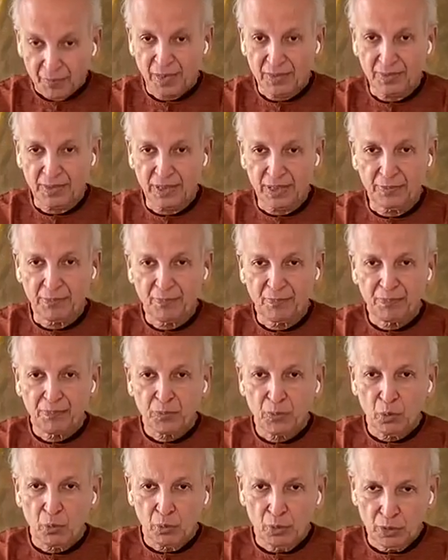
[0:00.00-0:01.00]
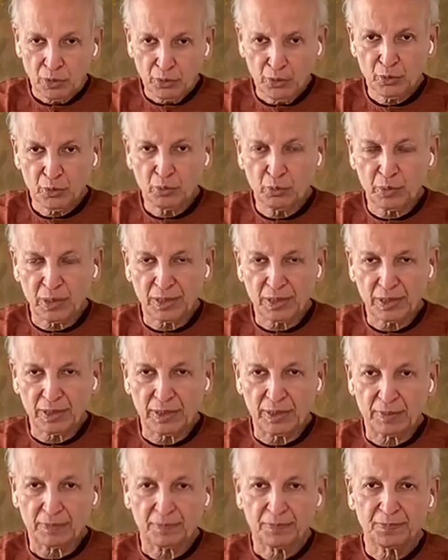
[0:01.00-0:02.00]
I say, why don't you do one thing?
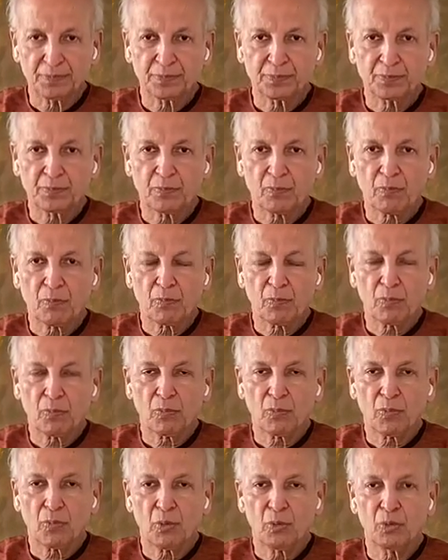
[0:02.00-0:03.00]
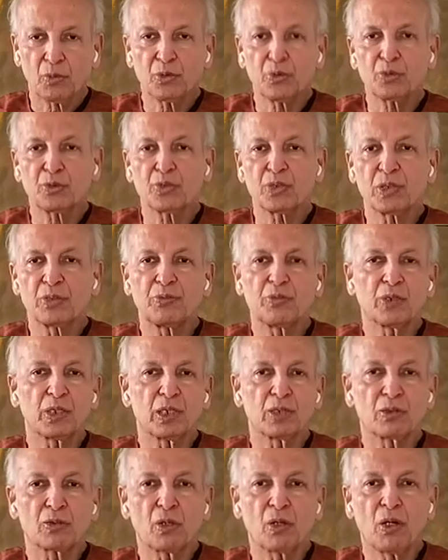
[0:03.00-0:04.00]
Why don't you see if you
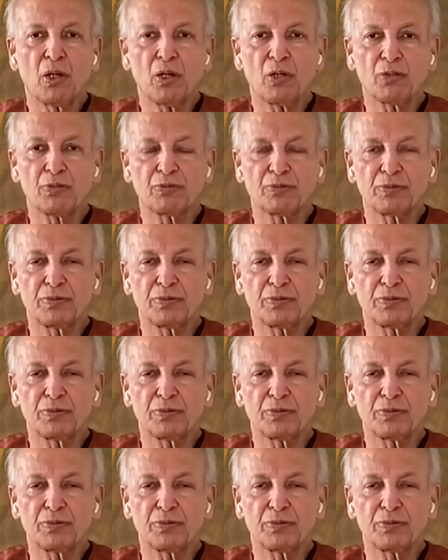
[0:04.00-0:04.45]
can cough?